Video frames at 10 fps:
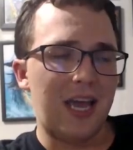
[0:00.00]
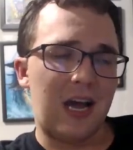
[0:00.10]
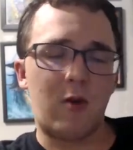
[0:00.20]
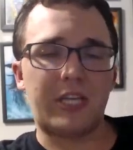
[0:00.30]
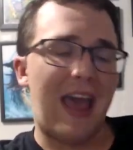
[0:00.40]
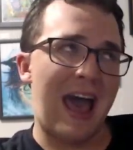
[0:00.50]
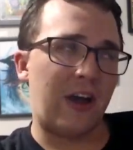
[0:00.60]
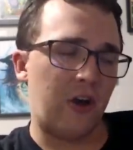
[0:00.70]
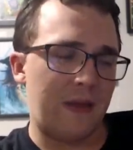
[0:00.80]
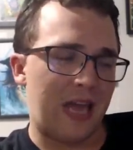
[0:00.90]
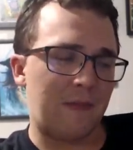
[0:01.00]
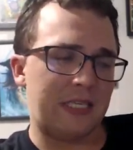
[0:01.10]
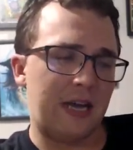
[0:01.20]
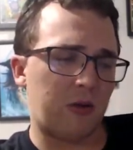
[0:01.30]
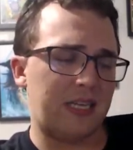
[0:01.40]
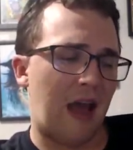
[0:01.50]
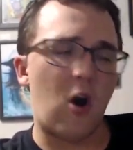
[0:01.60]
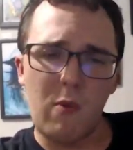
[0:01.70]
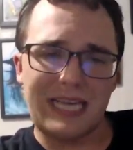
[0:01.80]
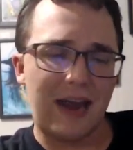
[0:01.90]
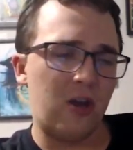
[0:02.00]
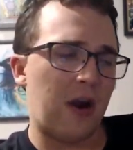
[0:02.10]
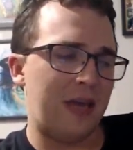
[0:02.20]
Of course, I had a good gaming PC. Of course, I always had it. You know what I